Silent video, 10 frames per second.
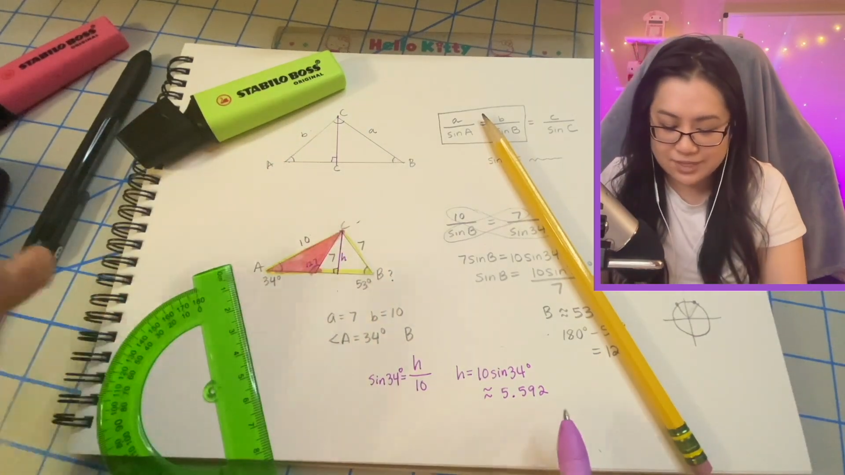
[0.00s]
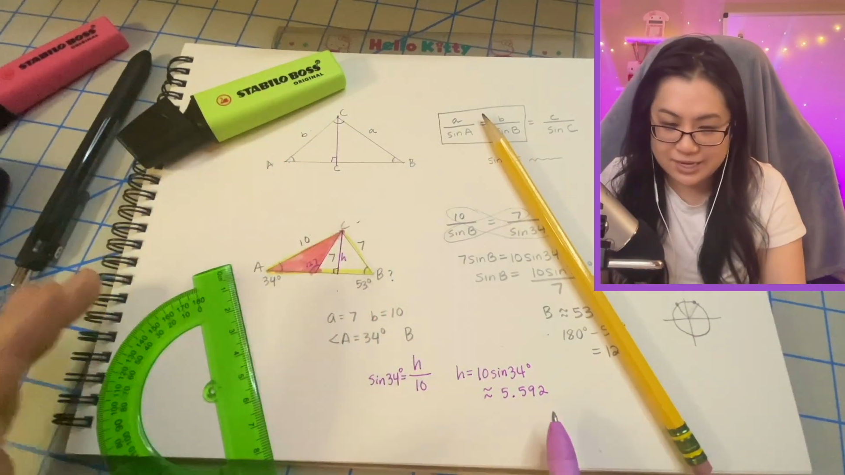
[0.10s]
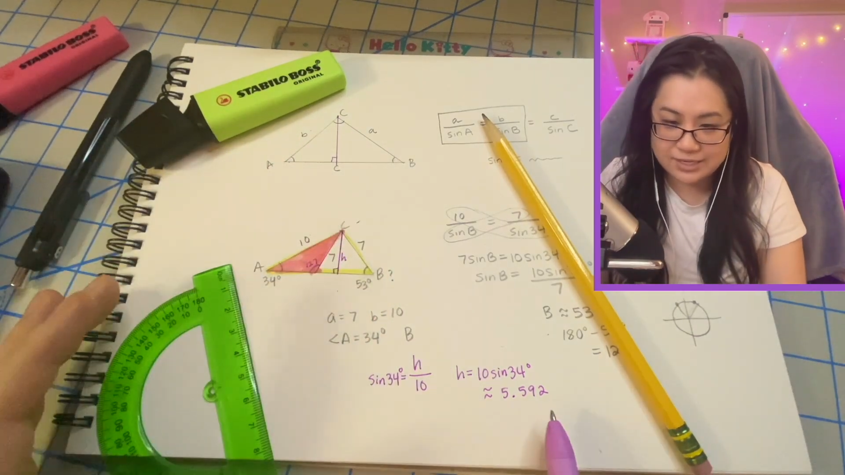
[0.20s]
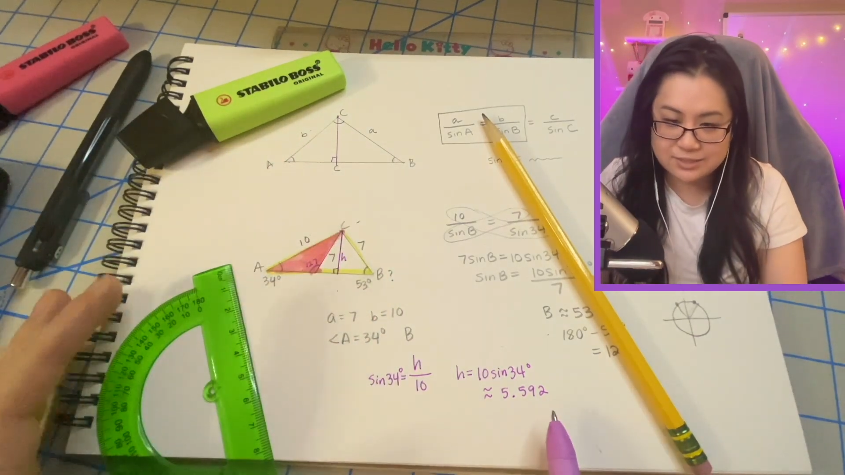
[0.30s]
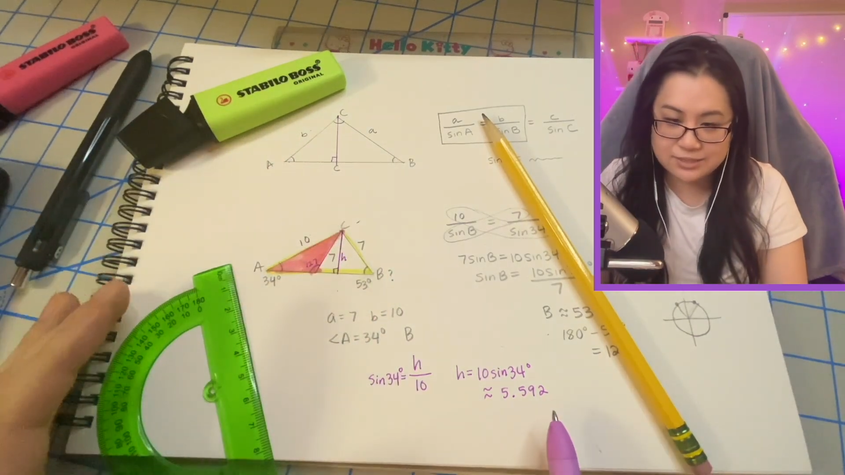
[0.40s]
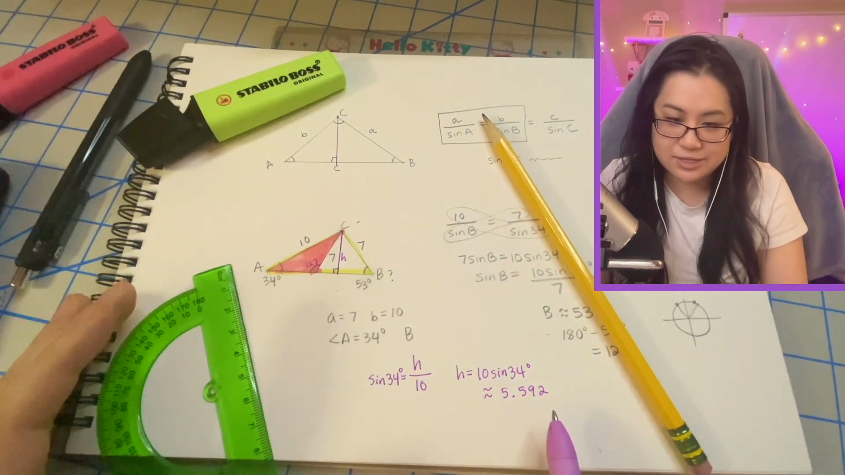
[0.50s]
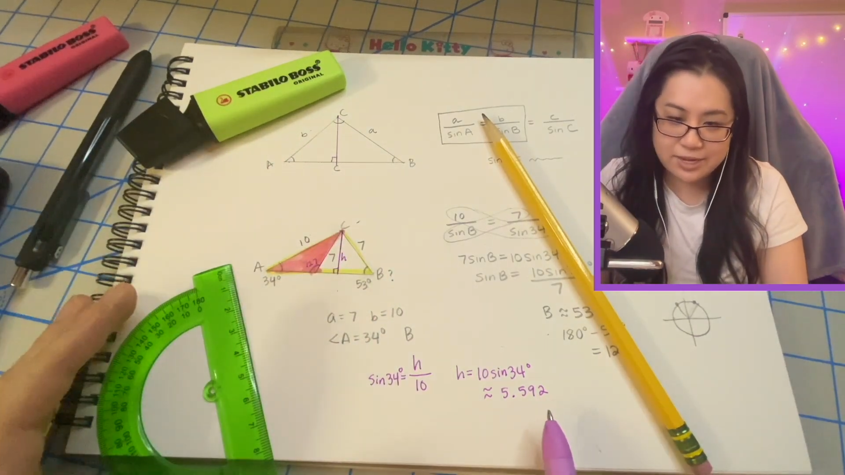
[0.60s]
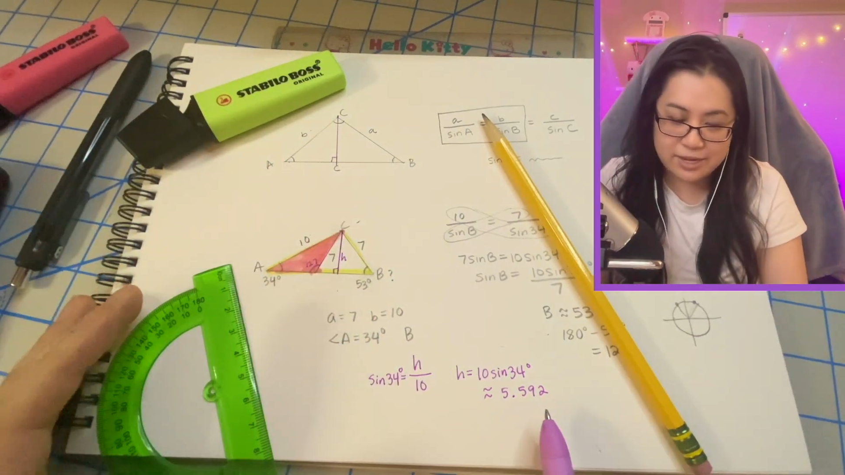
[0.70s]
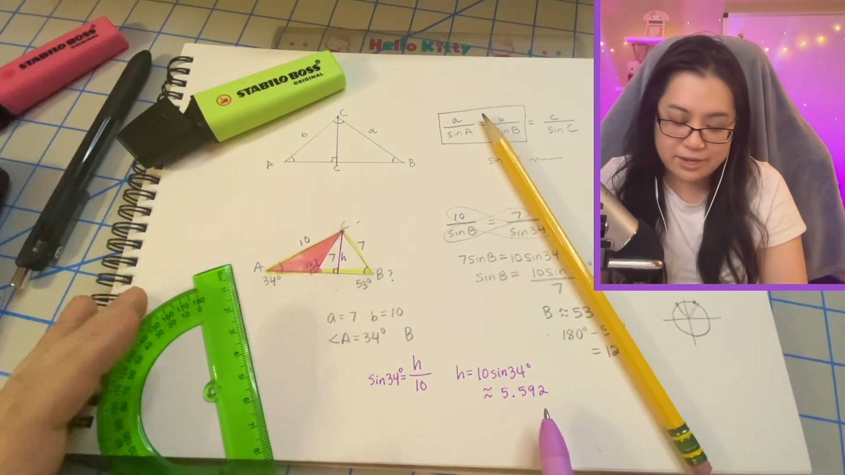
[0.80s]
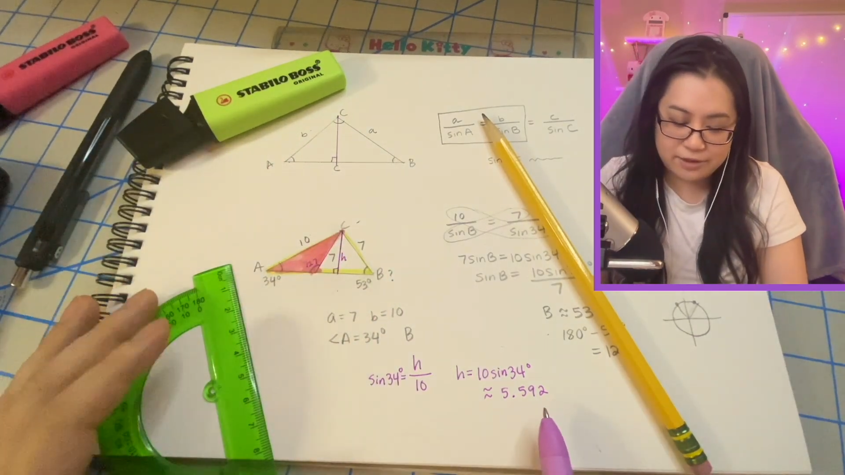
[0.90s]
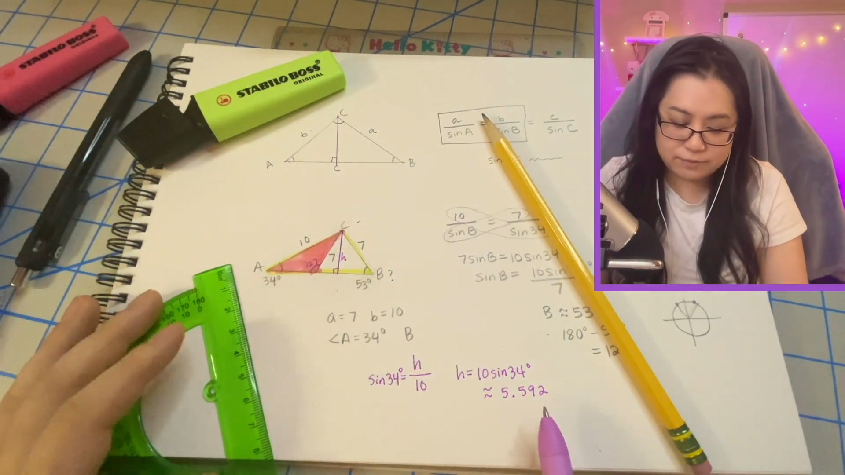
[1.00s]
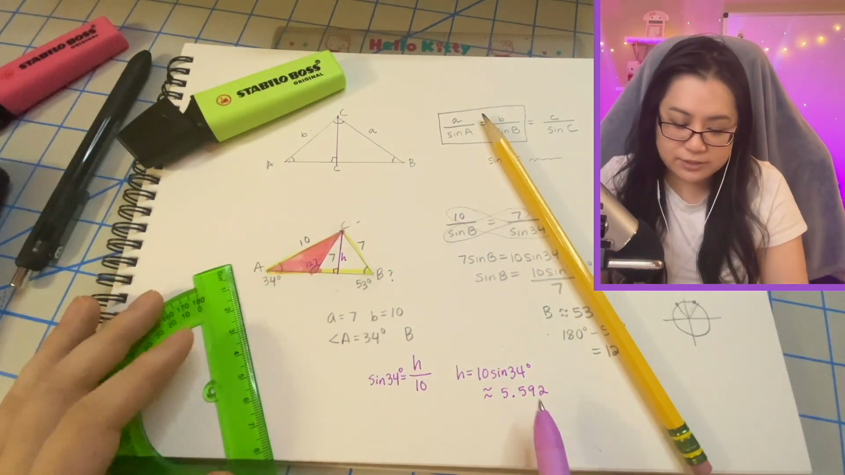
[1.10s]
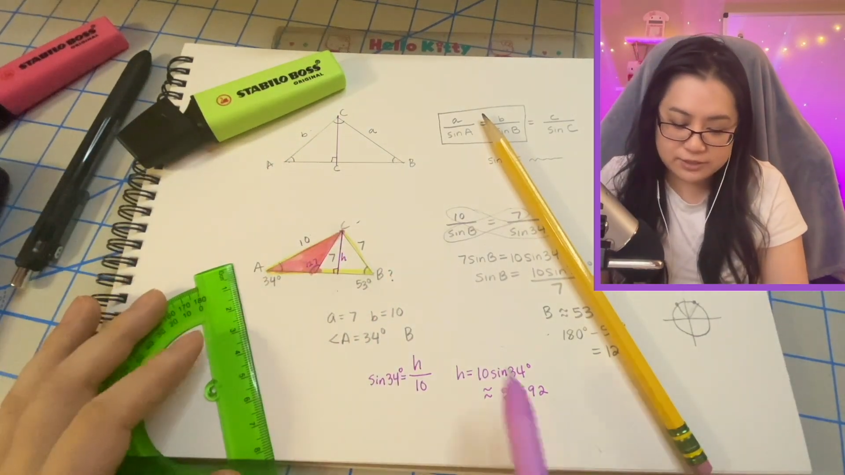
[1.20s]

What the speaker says: And if we